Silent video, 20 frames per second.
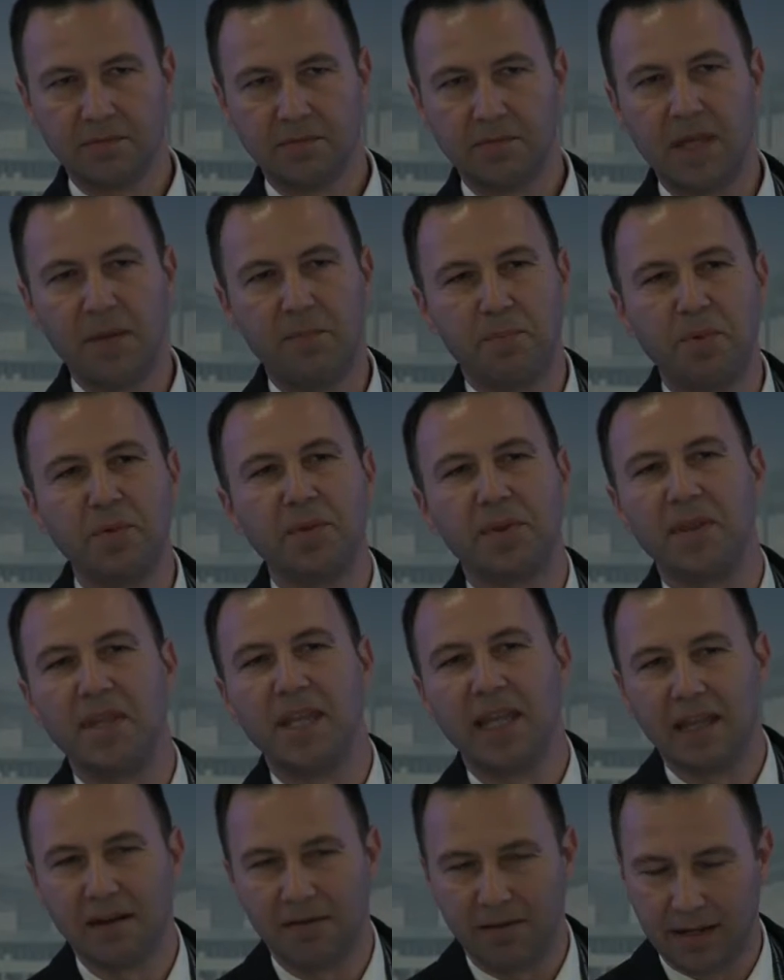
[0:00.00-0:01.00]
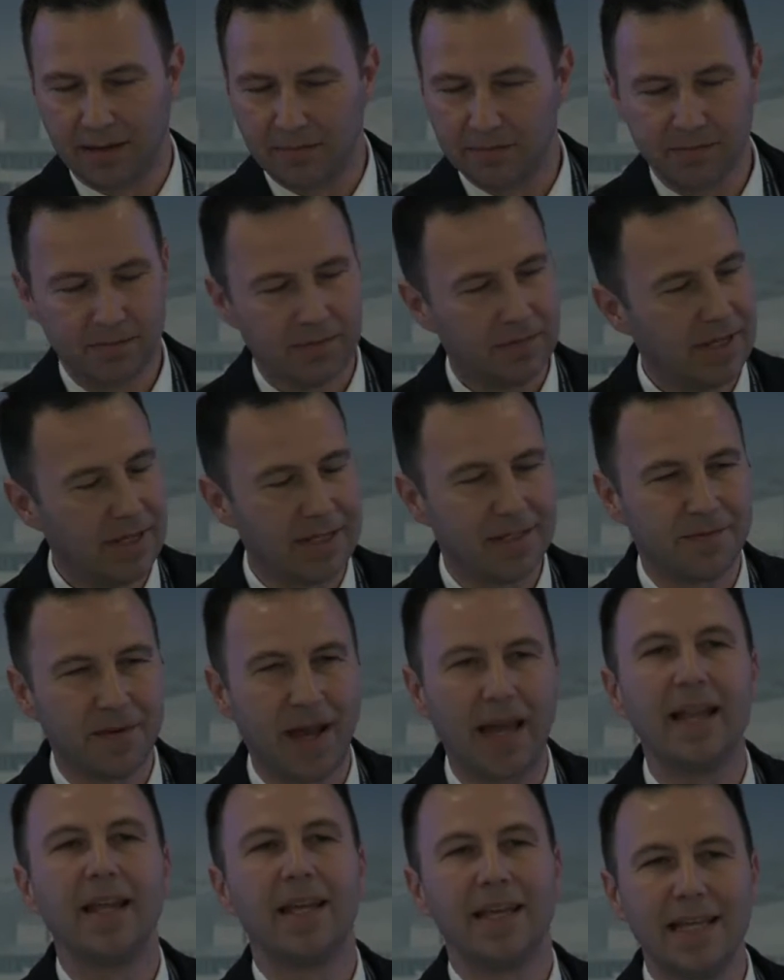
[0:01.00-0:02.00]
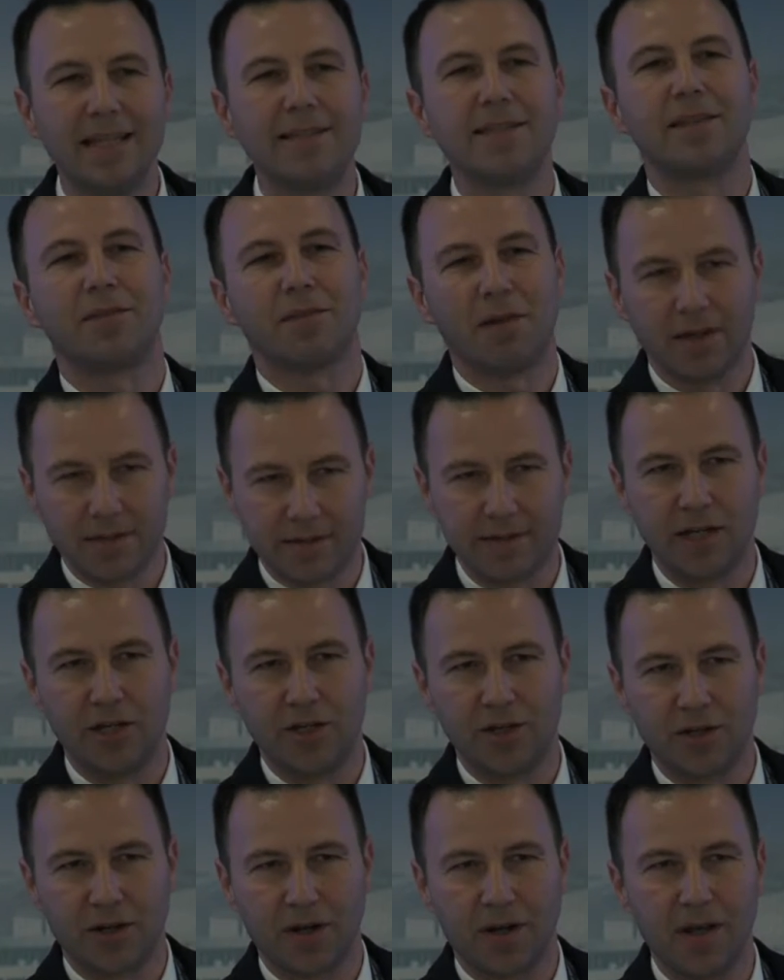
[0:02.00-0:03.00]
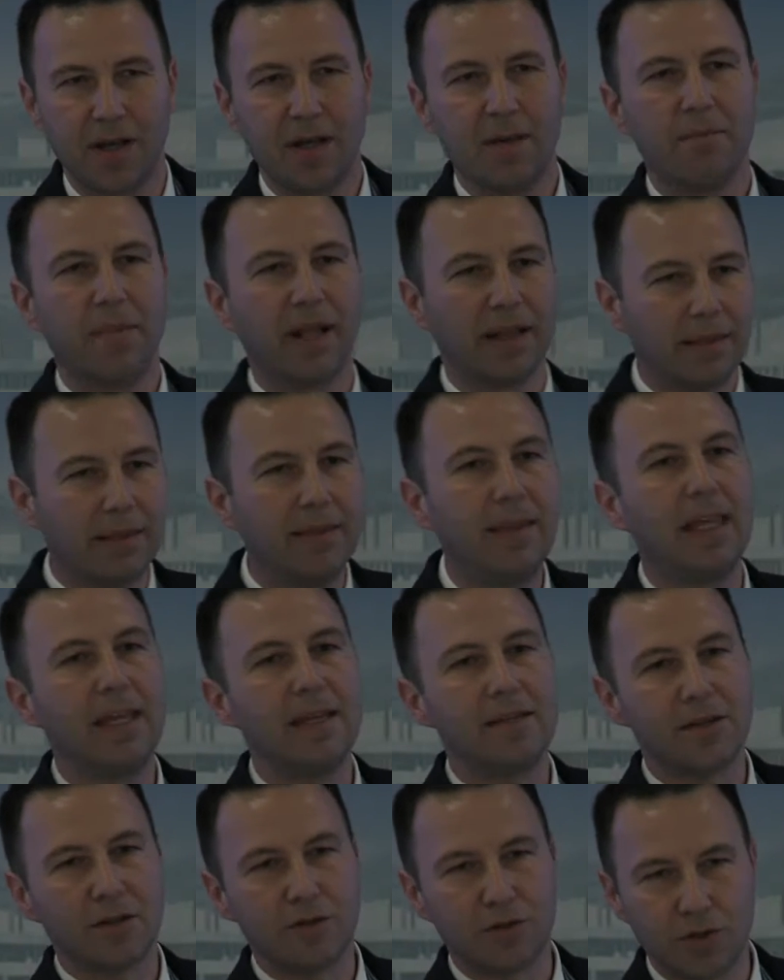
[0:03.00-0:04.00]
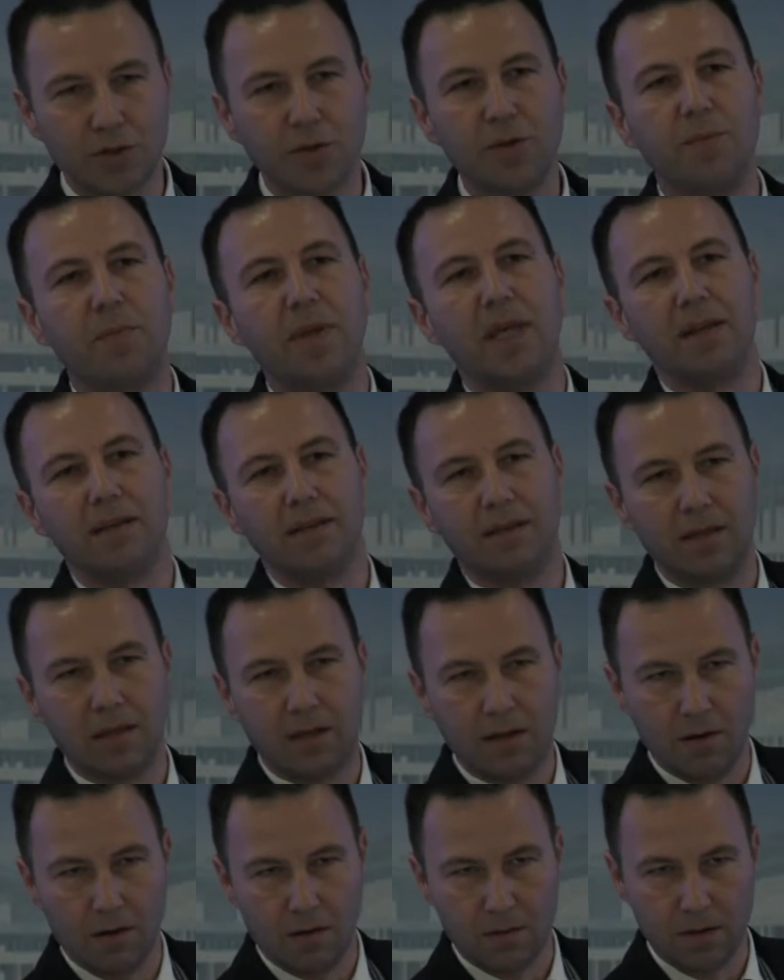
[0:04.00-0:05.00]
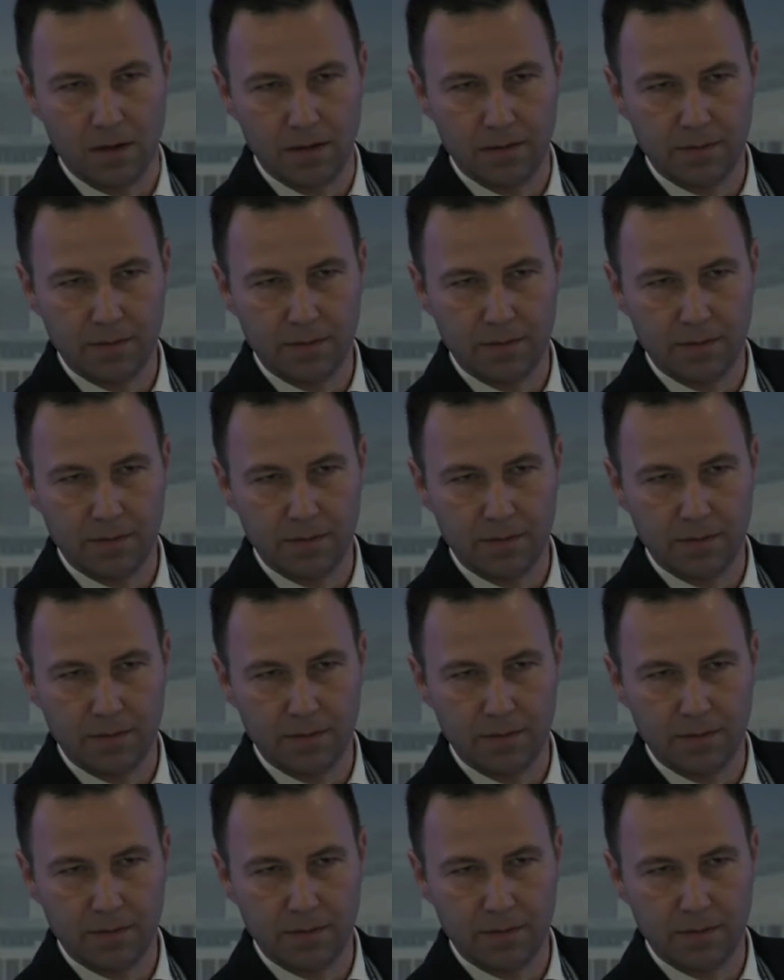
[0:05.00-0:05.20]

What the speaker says: They put nearly, that's fine, it's a transition, but this should be the goal.